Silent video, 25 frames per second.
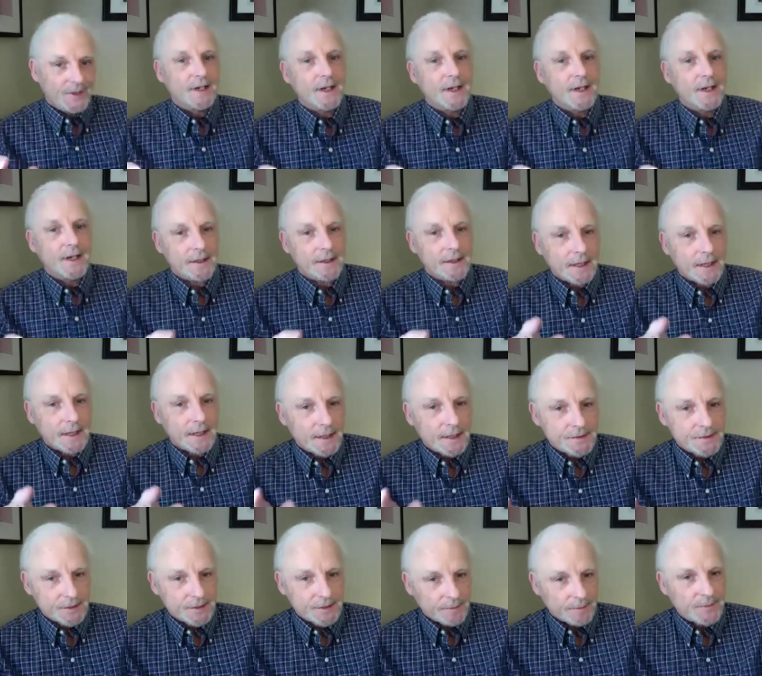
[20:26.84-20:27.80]
And that
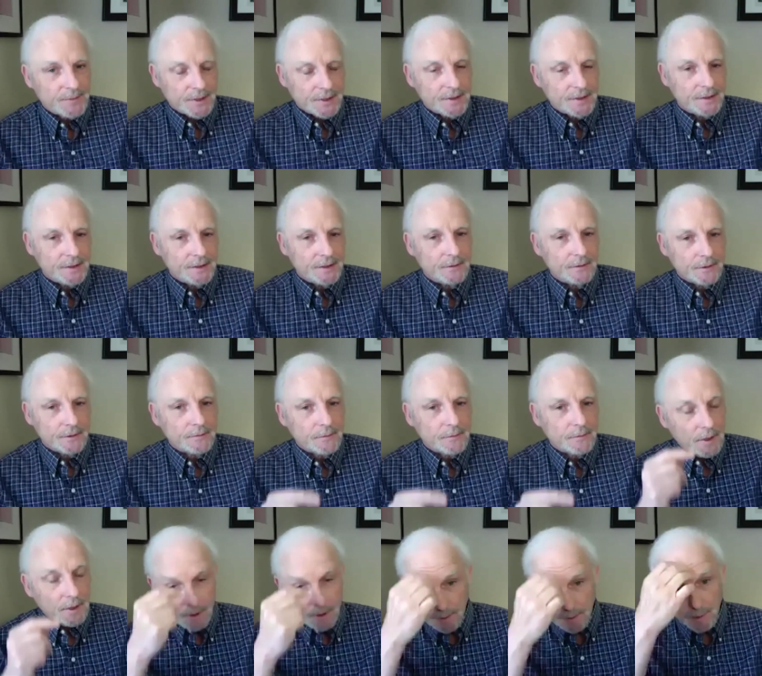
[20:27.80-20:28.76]
has something to do with
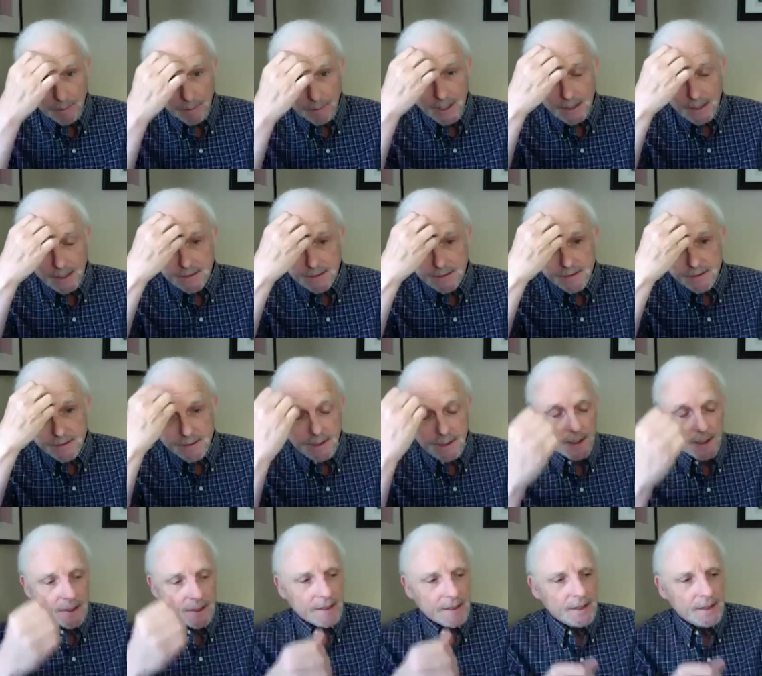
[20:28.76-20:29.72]
what I'm about to say.